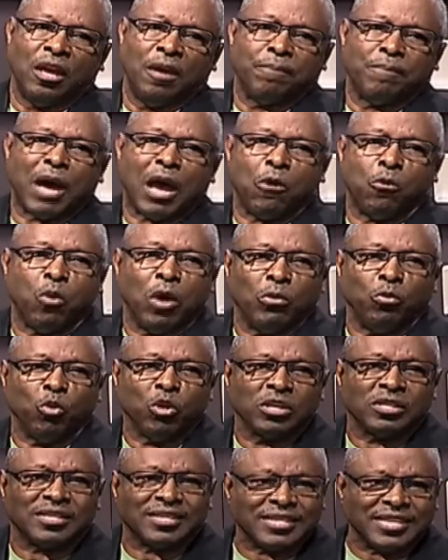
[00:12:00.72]
by what we're
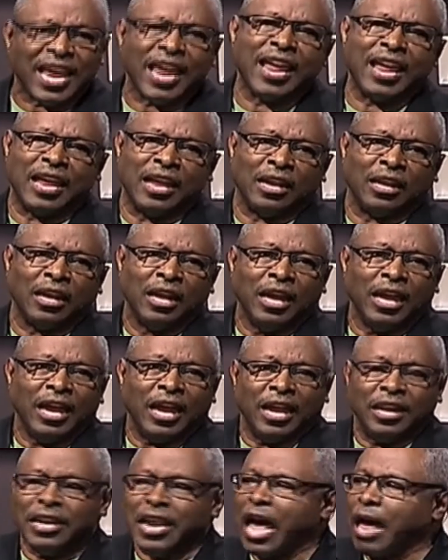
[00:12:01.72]
saying,
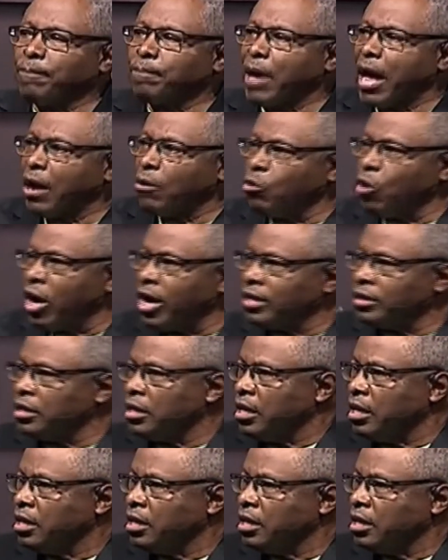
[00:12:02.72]
and not by what?